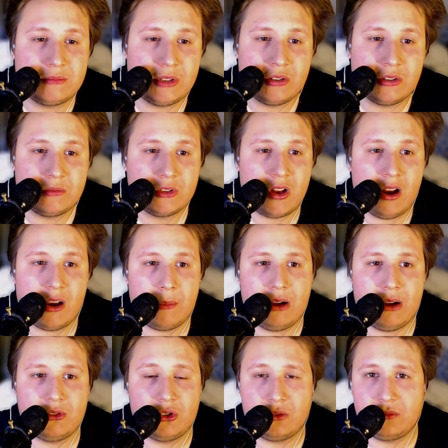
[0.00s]
you know, talk
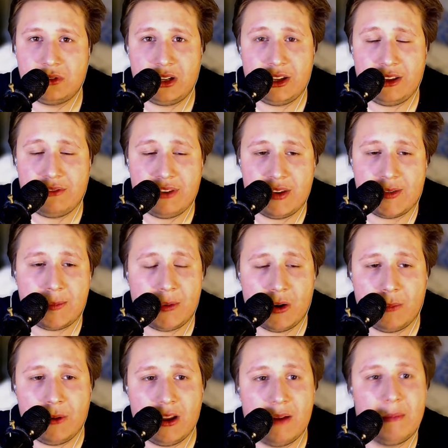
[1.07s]
about, or if you have a
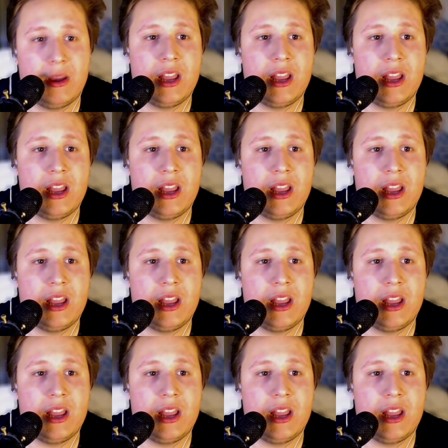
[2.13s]
problem,